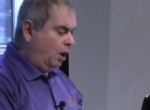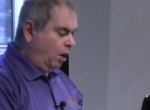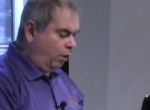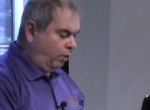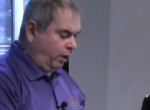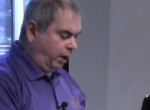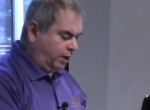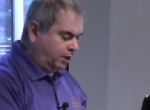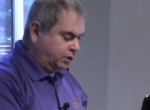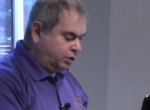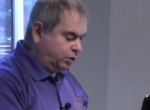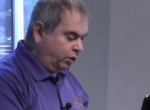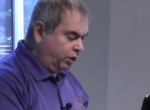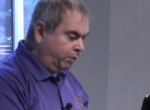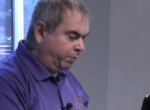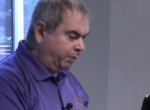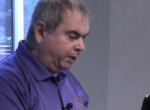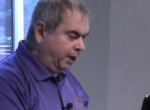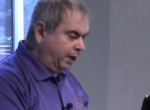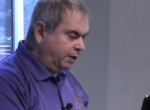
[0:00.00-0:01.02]
Okay, so
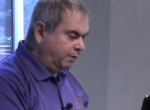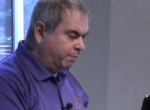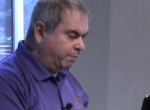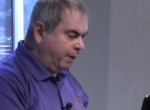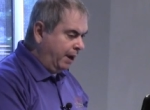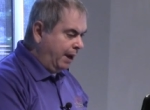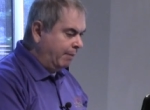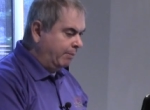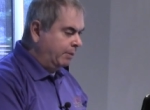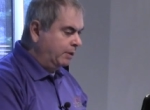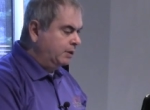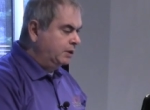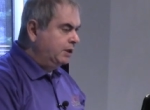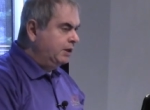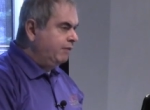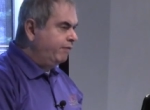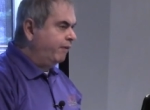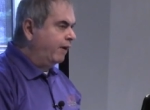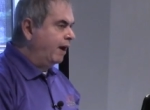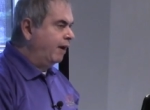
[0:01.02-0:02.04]
he played, bam,
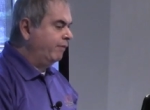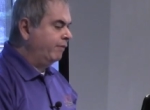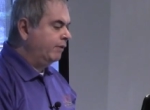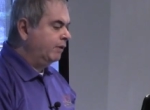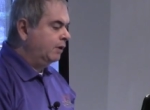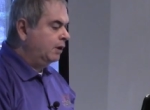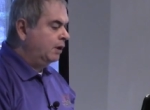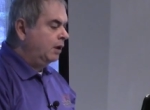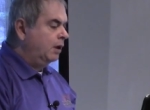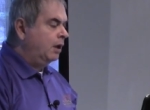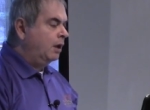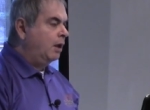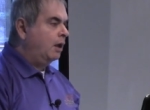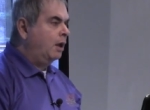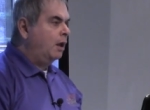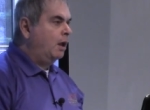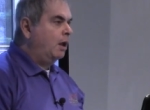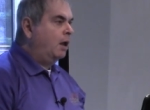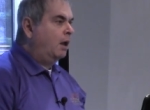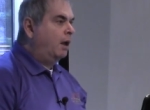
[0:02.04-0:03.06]
d5.
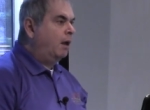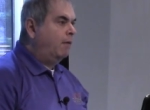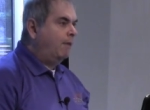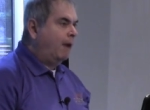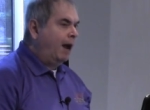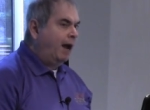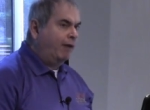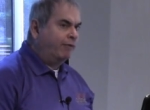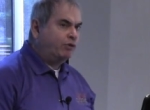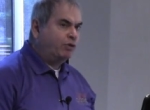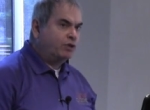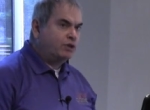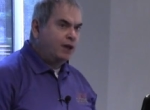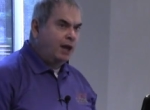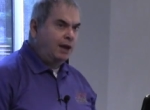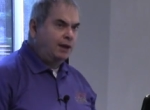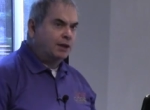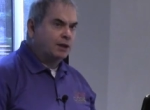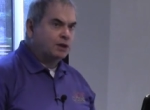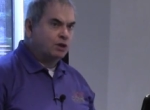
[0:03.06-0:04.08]
I have to
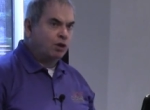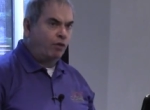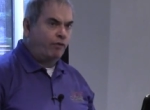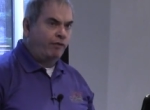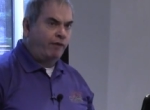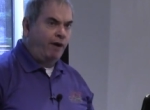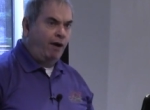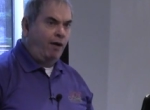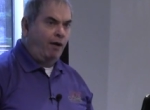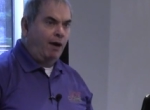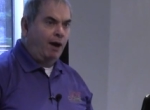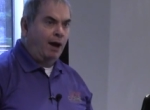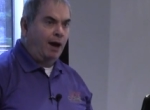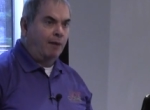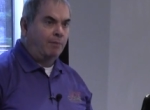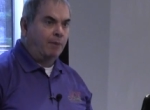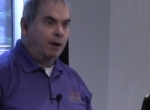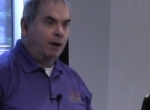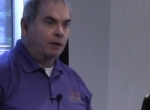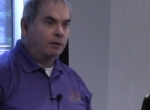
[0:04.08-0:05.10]
say that so far,
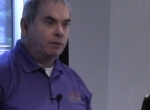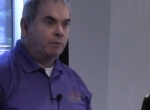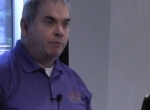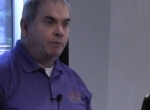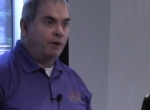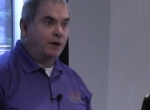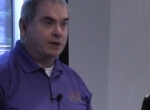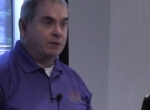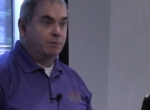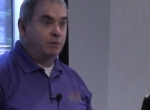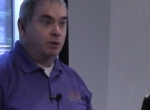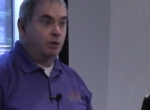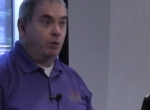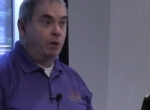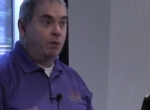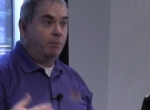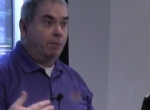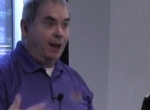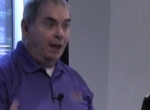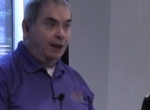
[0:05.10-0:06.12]
I'm a lot impressed with the
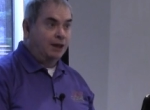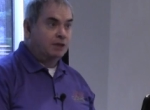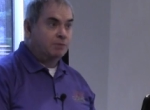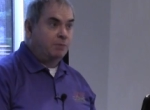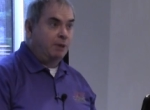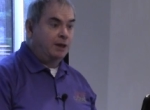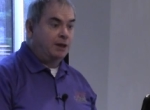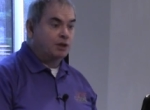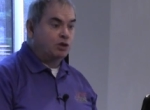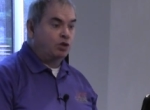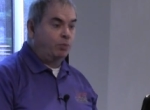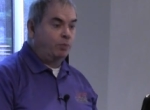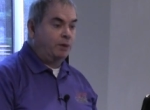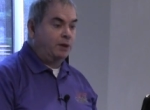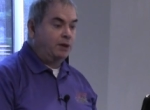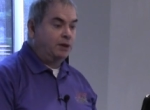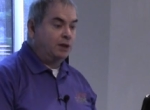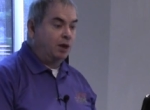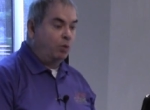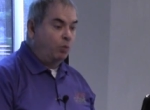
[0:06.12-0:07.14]
way black has played this
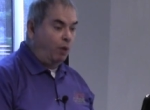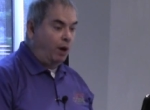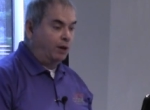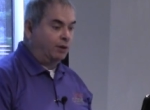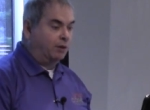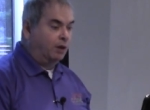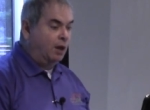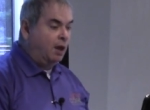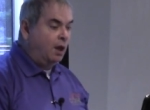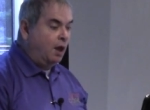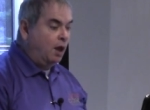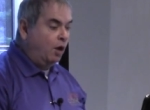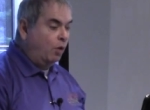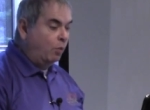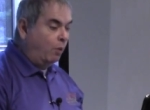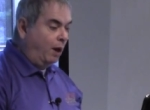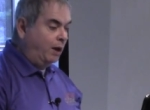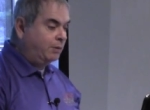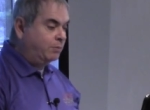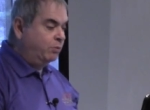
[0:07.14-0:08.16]
opening than white.
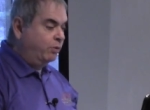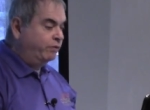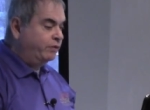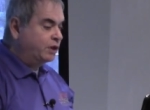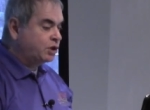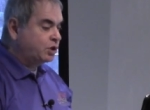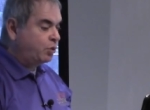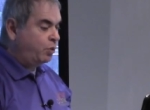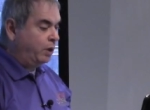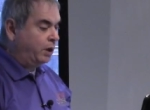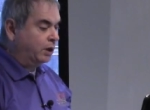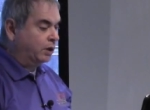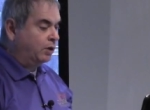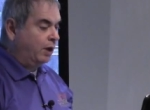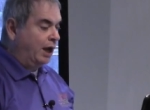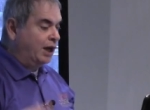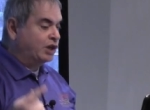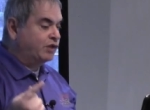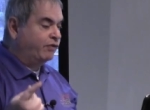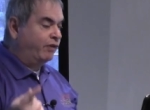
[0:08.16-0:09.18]
White moved his queen to
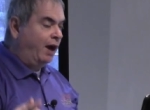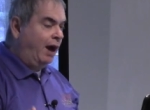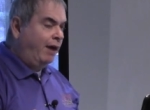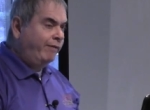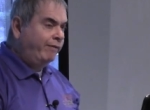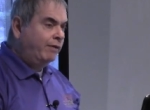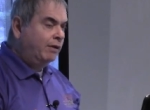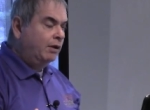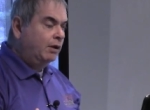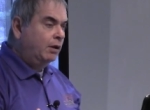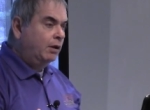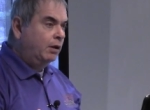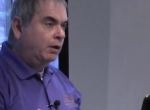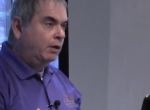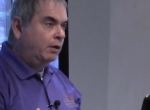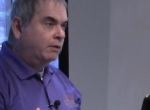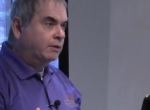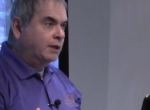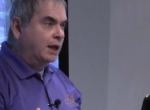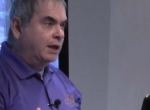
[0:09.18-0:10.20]
h5,
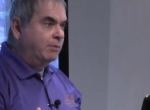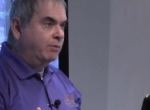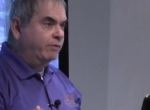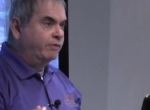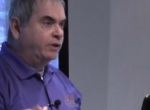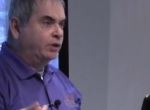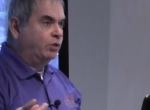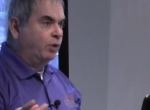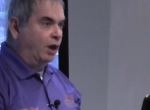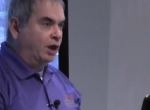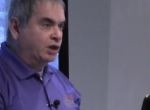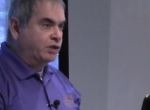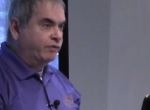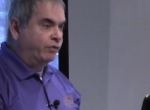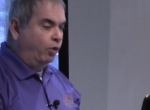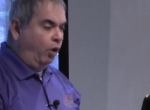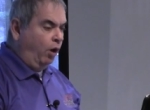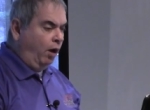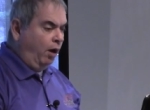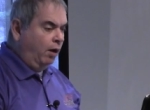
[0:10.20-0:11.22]
then he moved it to
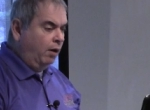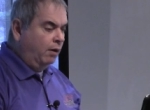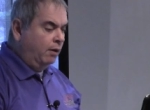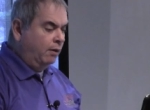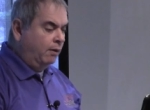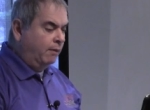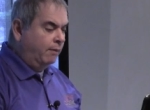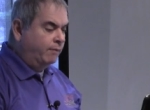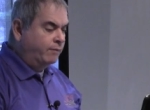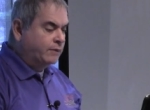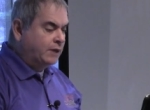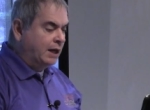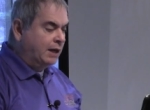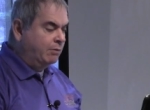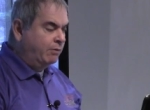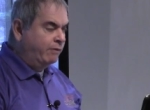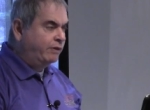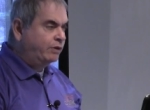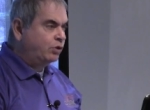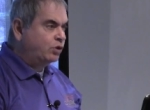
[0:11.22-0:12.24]
h4, then he
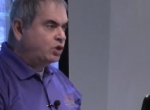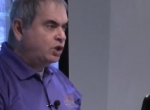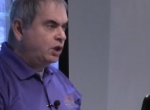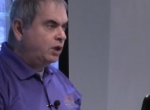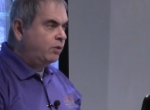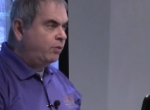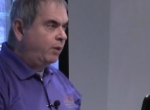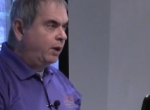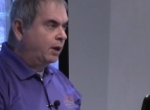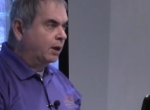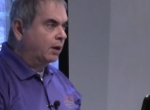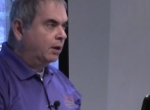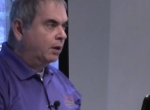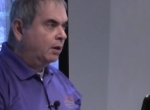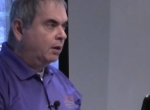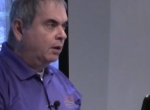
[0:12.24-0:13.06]
moved it to g3.